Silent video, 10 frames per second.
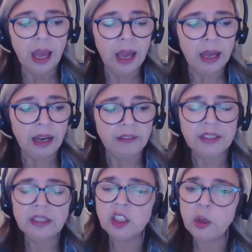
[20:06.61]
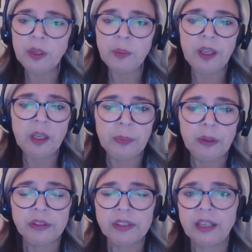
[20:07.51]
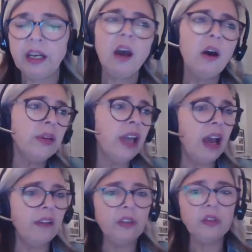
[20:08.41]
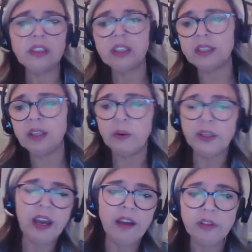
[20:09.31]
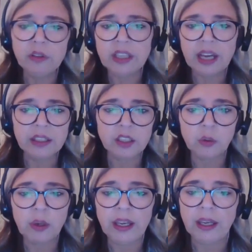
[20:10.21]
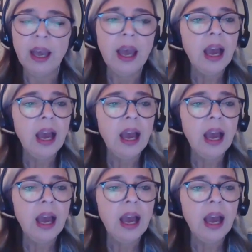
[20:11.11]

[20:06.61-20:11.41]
and I've seen so many people saying, oh, yeah, I've used this. Oh, yeah, I've used that. It's great.